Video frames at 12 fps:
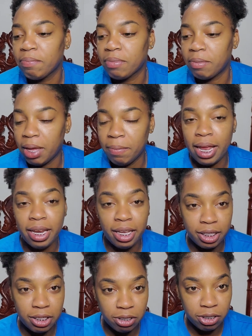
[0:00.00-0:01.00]
maybe I
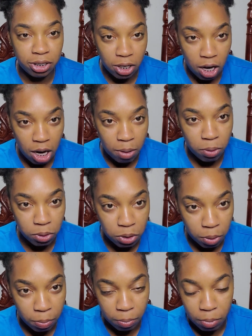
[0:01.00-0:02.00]
need to talk about
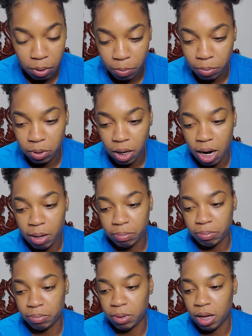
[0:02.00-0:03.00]
some
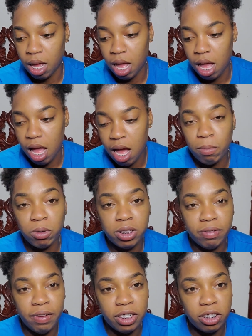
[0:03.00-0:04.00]
um
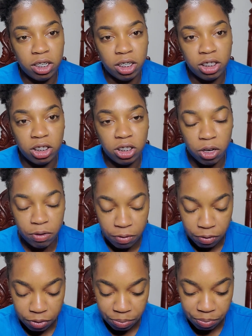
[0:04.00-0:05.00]
motivation stuff.
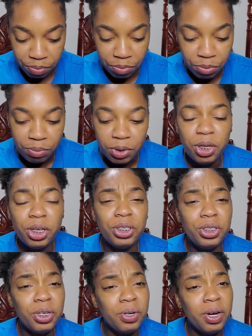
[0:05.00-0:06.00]

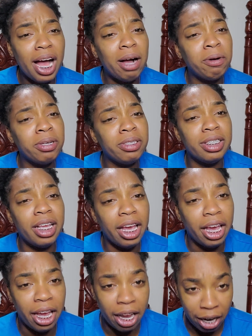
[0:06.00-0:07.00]
So I was
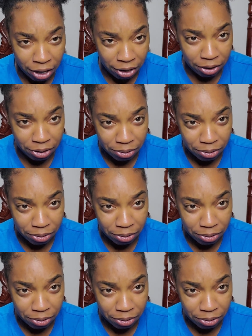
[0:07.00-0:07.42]
here,